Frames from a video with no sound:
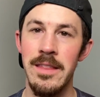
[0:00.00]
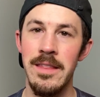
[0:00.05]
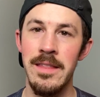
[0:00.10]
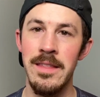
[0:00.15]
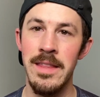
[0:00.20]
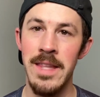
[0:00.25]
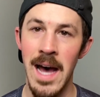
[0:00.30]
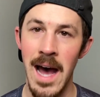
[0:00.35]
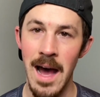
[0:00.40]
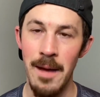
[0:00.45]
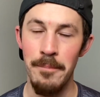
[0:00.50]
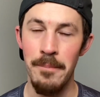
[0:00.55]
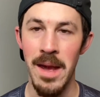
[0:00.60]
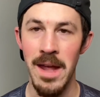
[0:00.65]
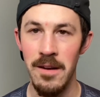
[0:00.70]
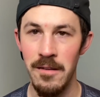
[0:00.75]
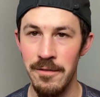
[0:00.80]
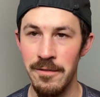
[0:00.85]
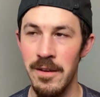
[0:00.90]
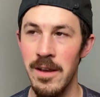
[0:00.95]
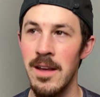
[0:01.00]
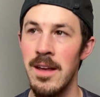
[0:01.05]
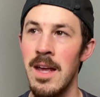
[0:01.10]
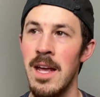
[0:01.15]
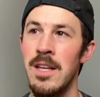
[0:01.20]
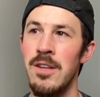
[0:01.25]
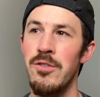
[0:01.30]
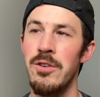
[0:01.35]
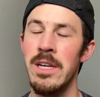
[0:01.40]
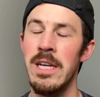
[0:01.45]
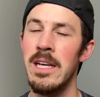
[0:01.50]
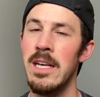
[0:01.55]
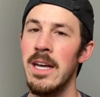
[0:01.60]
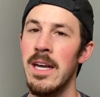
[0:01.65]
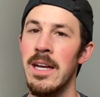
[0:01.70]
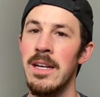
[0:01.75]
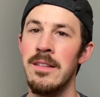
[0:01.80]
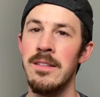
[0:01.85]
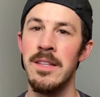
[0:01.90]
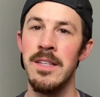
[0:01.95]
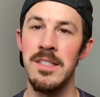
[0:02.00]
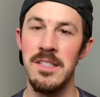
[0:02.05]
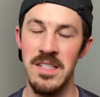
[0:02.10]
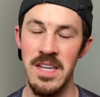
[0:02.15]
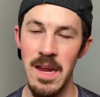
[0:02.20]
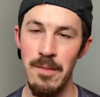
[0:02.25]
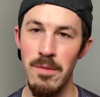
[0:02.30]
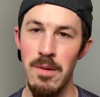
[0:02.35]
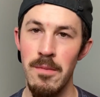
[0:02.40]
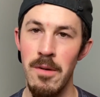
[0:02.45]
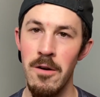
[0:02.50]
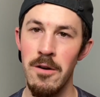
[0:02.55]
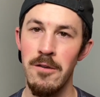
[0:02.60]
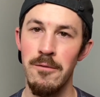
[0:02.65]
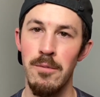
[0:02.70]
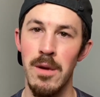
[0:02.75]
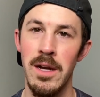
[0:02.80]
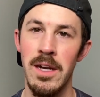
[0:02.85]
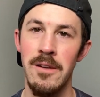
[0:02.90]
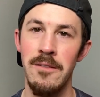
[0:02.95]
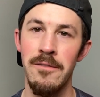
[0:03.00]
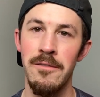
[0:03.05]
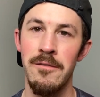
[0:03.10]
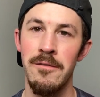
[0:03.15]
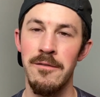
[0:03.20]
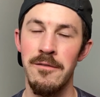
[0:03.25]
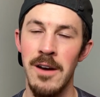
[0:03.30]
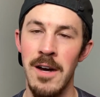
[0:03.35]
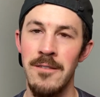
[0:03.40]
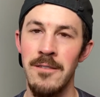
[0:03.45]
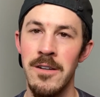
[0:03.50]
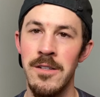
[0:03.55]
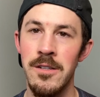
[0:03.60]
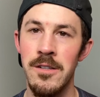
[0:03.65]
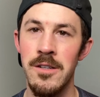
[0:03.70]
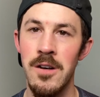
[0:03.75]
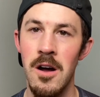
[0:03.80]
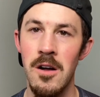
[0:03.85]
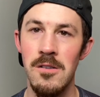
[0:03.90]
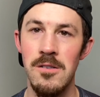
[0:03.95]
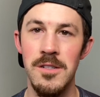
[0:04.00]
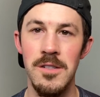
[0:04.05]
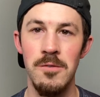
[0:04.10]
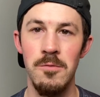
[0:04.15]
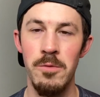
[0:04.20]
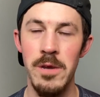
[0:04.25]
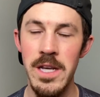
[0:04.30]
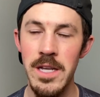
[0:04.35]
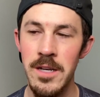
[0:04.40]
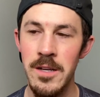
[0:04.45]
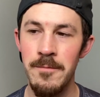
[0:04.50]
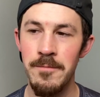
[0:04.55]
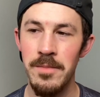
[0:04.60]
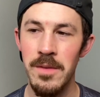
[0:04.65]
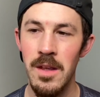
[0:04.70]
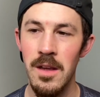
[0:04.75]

that benefit and you can get the same amount of money, $500 a week.